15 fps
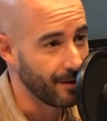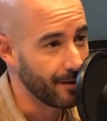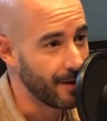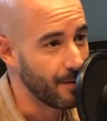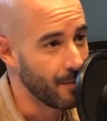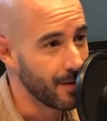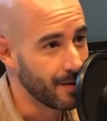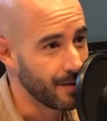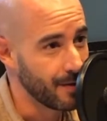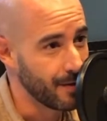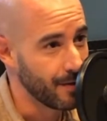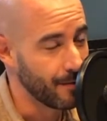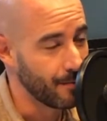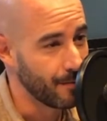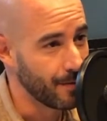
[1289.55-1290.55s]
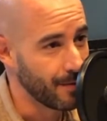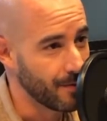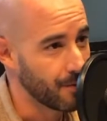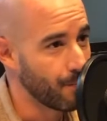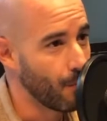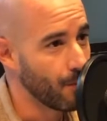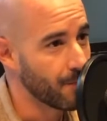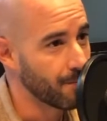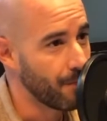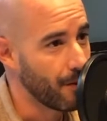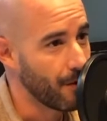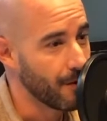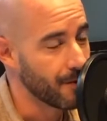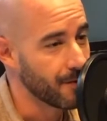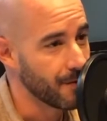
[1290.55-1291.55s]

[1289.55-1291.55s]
He went to one of the sports bars